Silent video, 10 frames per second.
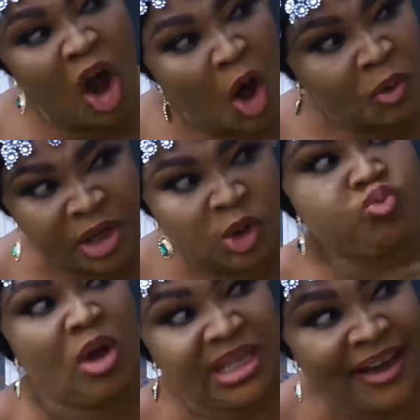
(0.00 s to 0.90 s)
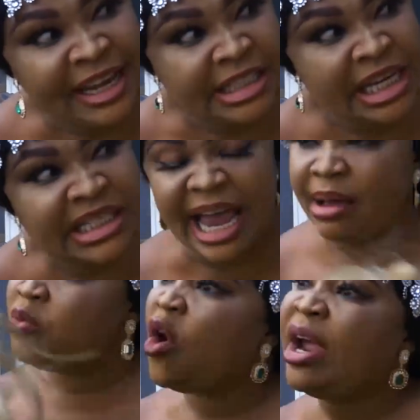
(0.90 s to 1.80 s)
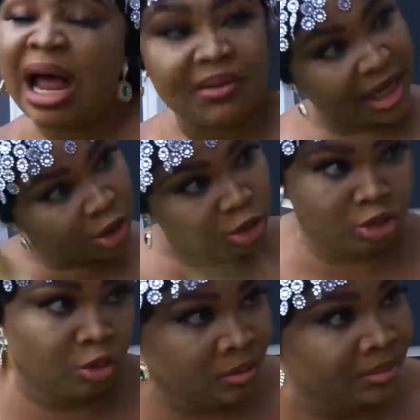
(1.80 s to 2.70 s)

done with whatever it is I am going out there to do.